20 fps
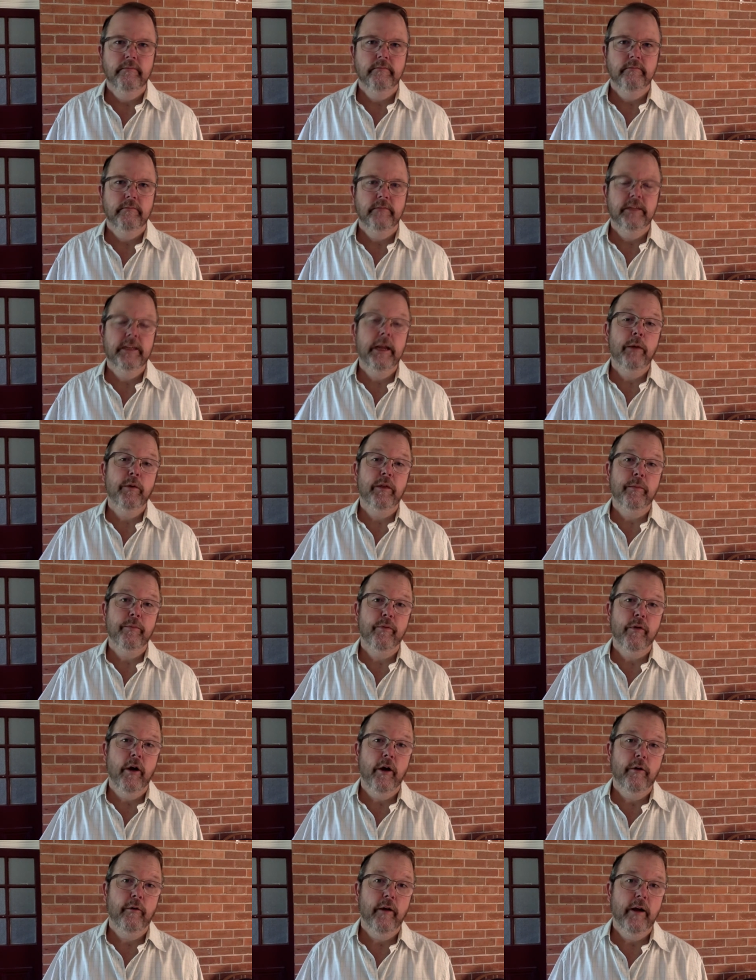to get with the
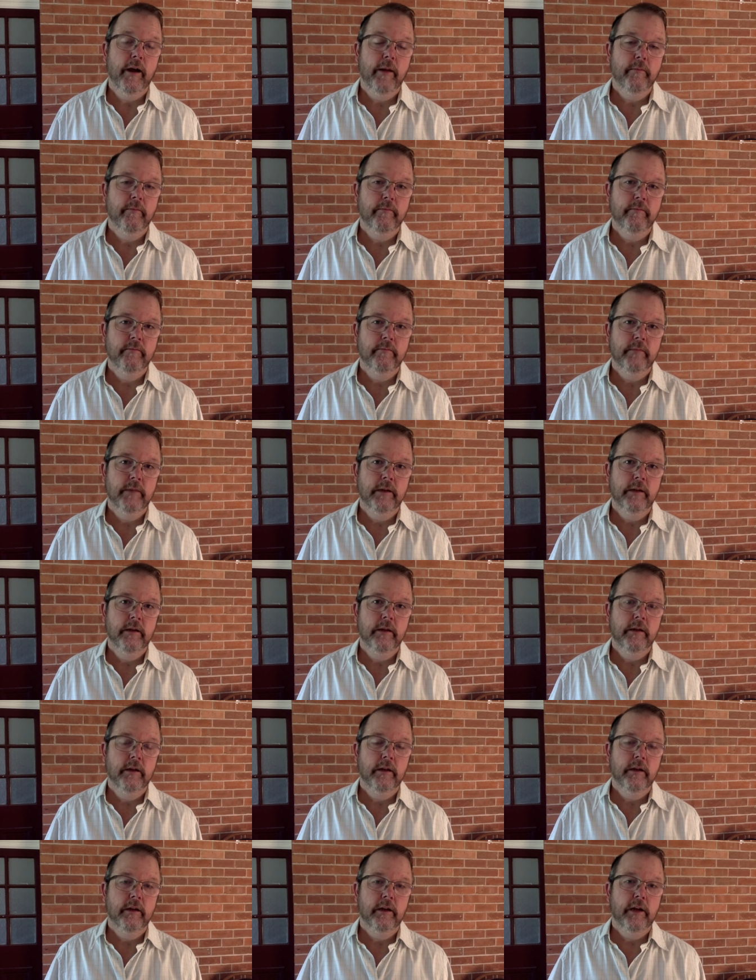program,
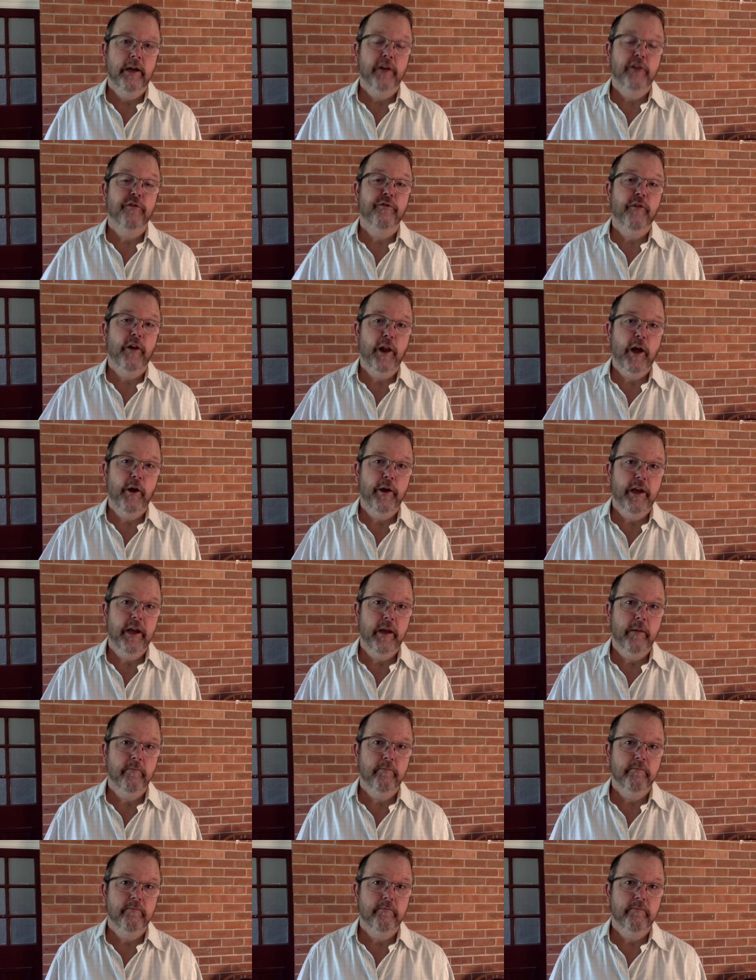and to follow Him.